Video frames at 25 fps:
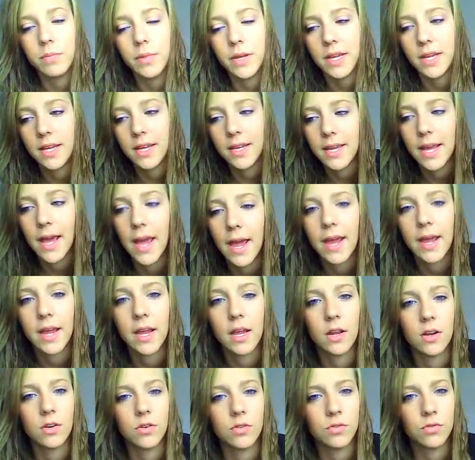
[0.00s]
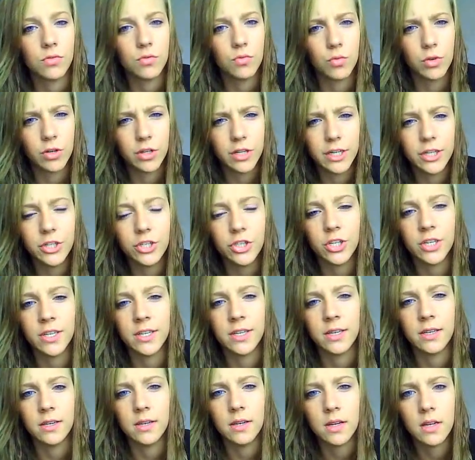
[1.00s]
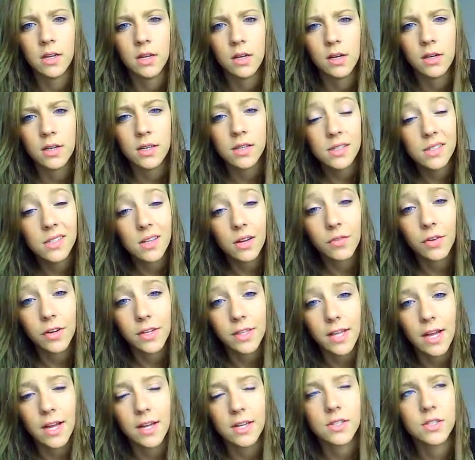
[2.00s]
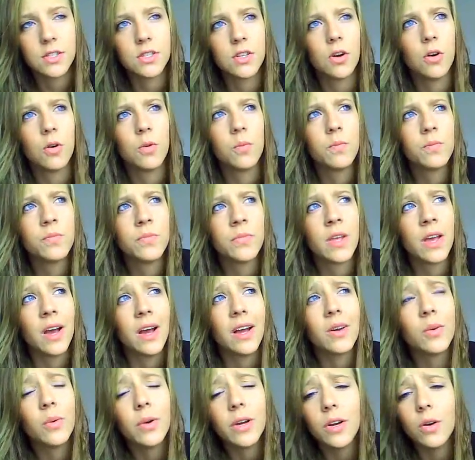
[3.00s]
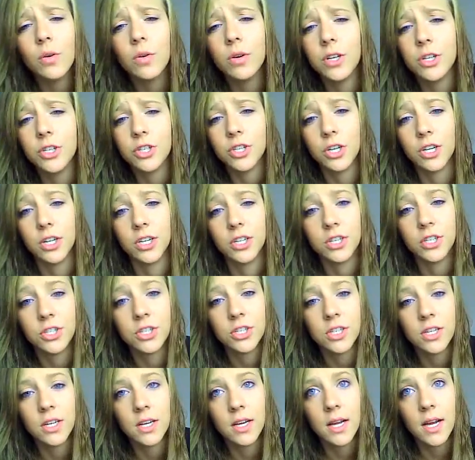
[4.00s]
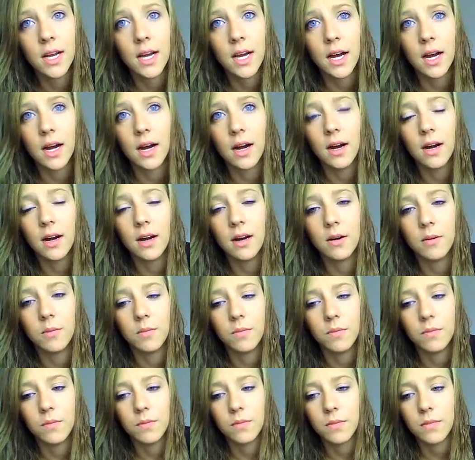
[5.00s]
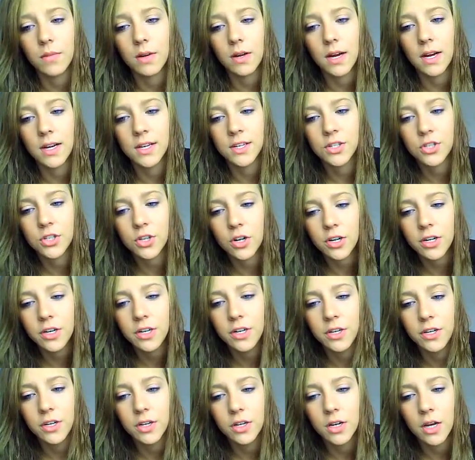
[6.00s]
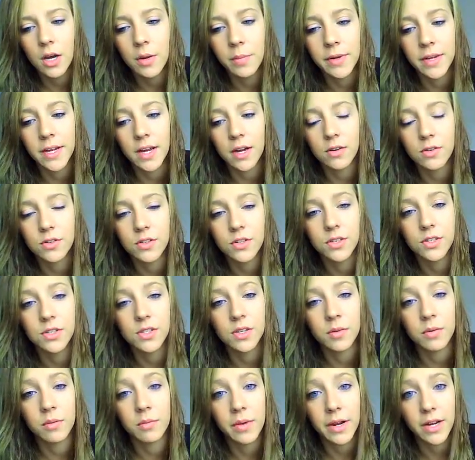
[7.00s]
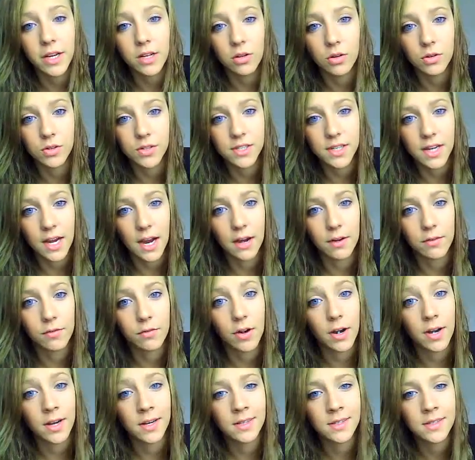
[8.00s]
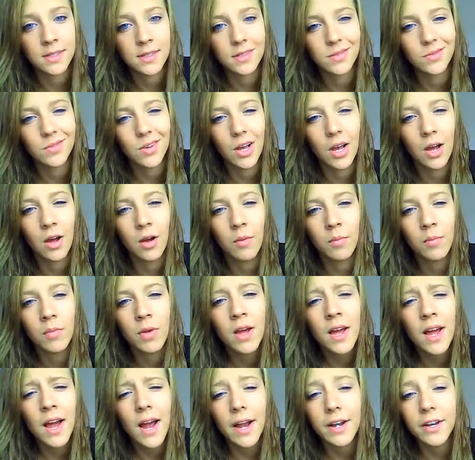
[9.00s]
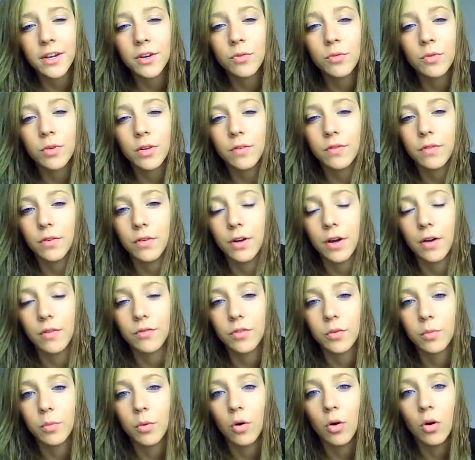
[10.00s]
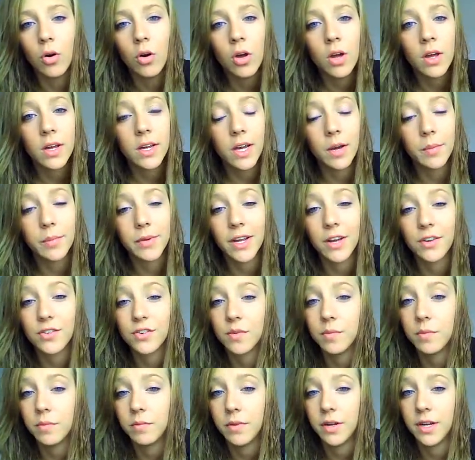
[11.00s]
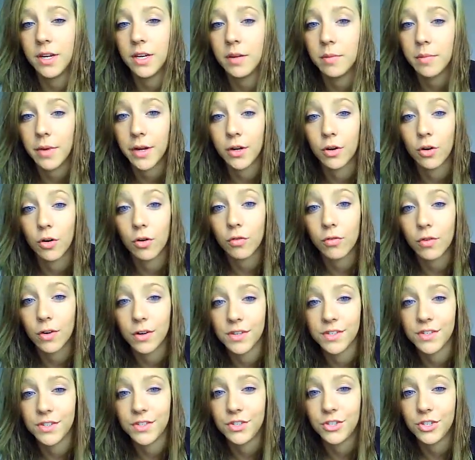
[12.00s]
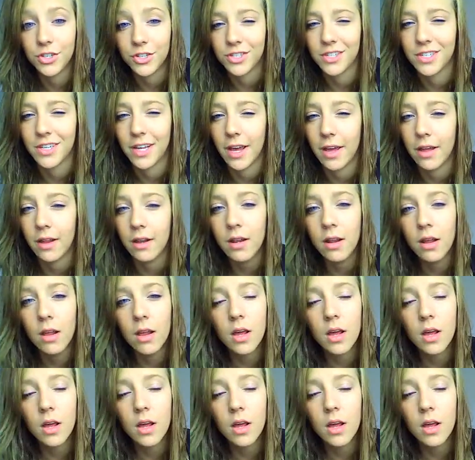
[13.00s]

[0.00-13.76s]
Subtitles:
being gay and religion and stuff like that. So I quit going to church. I started coming out to some of my close guy friends. I didn't really feel comfortable coming out to any of my girlfriends just yet,